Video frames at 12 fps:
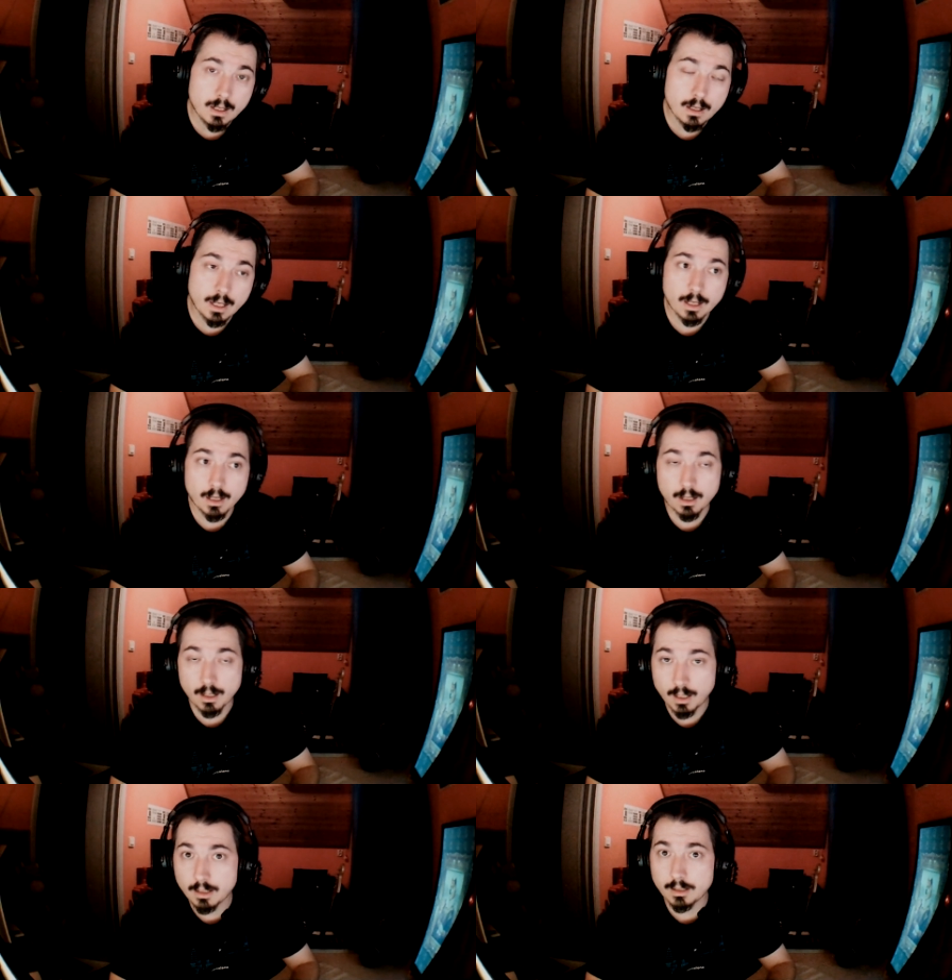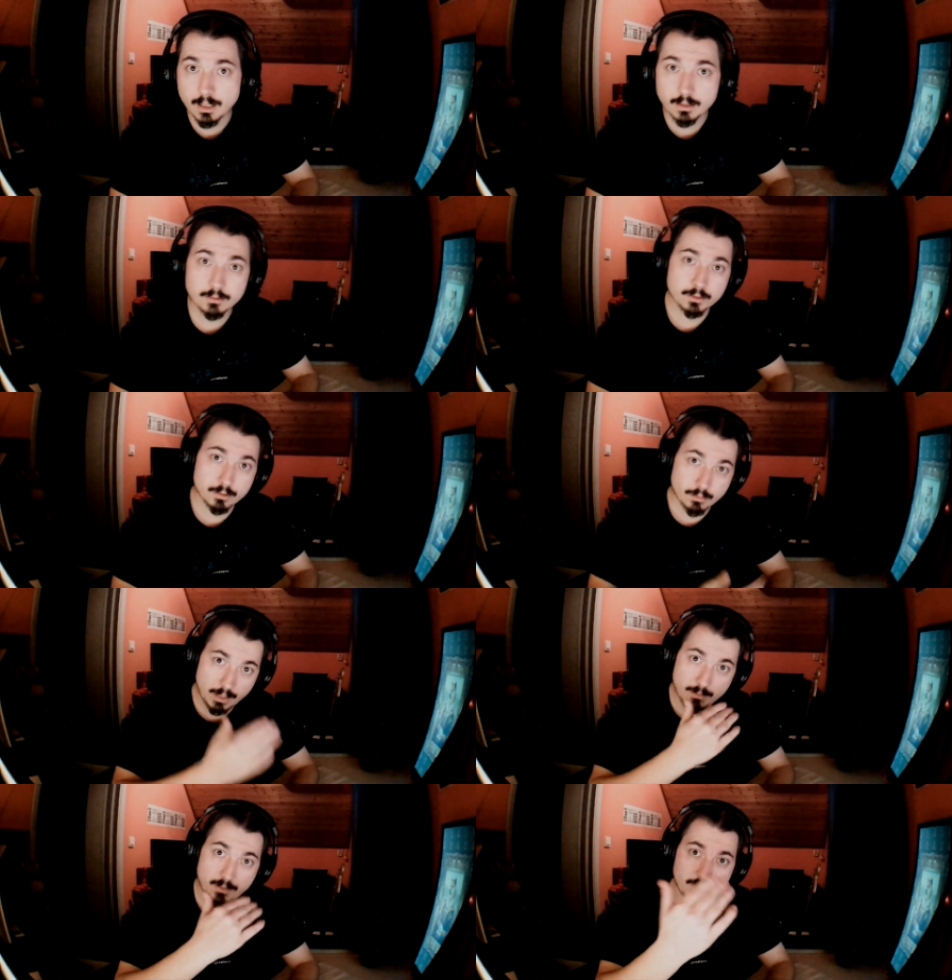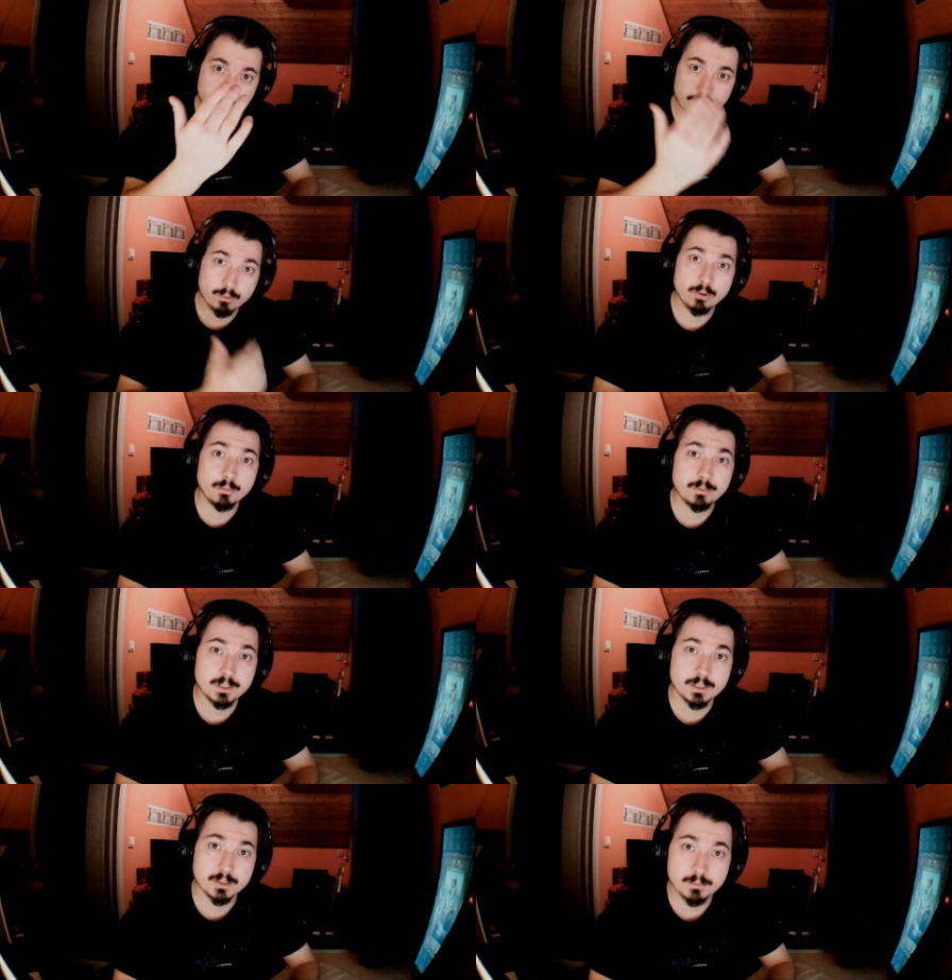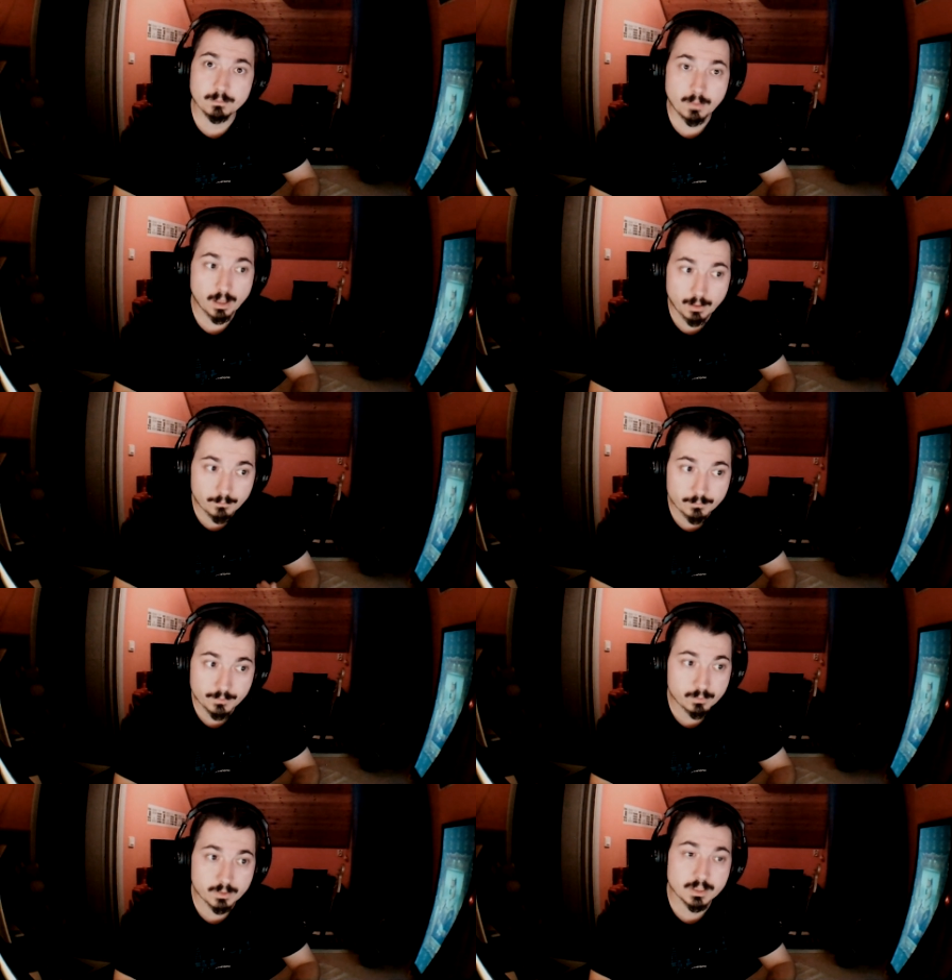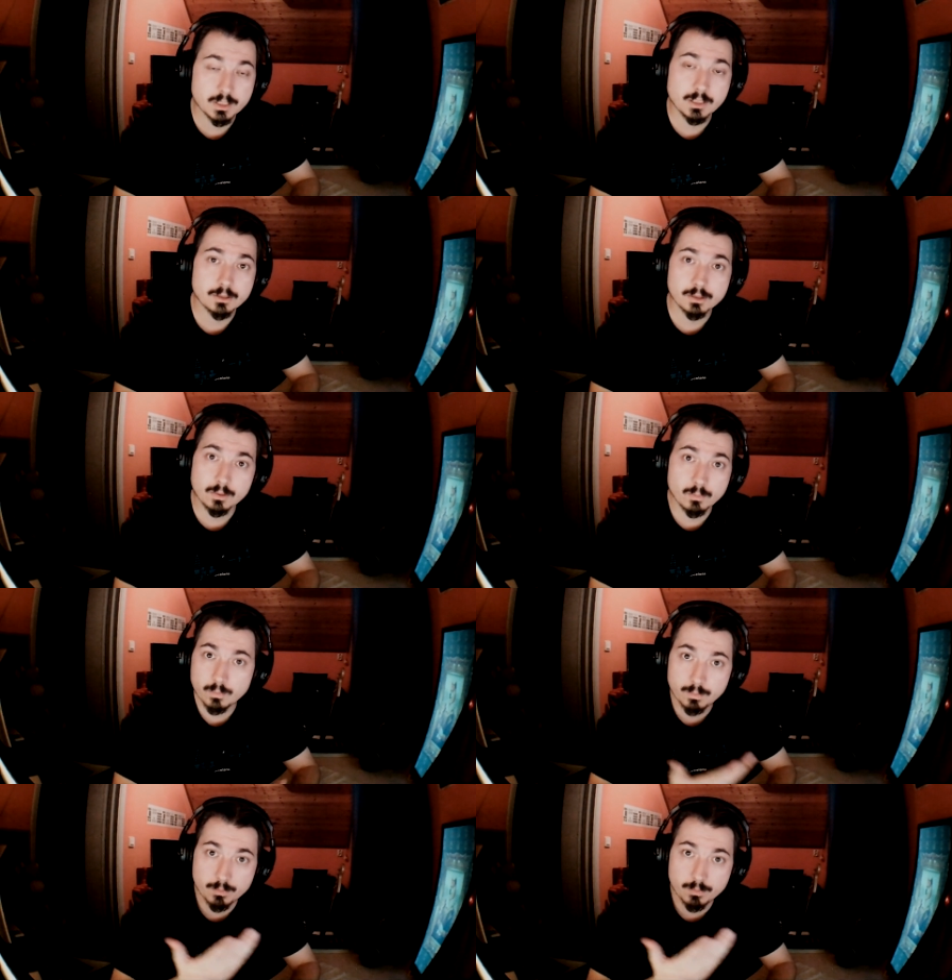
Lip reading: and then aiming for communism 20 years ago,